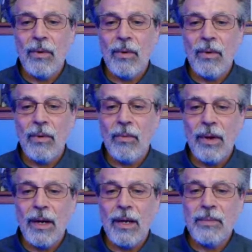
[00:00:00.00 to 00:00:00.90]
what
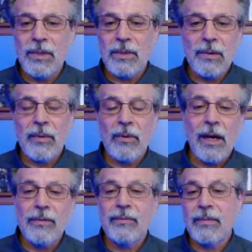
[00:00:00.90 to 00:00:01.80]
I'm doing. So if I'm
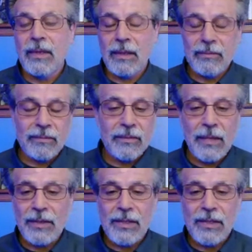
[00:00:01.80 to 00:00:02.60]
going live,